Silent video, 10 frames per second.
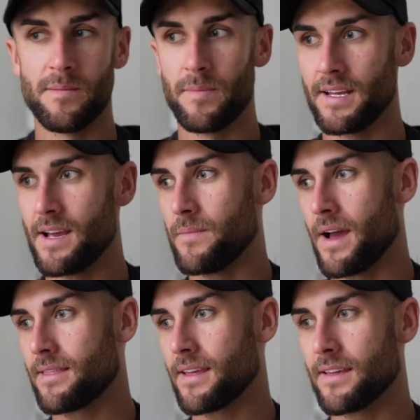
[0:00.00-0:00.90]
But yeah,
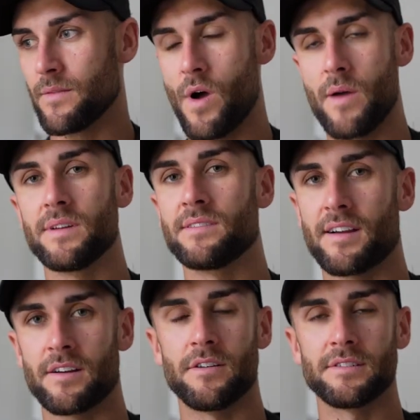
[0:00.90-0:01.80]
main thing at the moment is
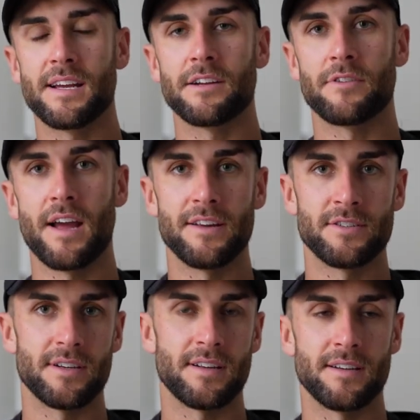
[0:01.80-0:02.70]
like content
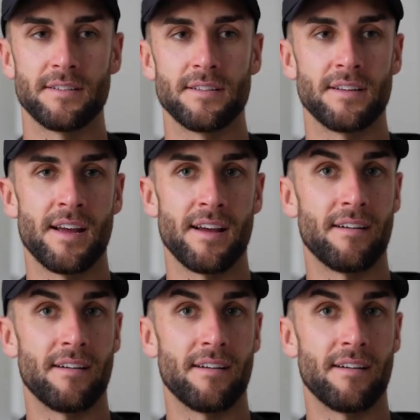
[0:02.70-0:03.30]
creation, and yeah,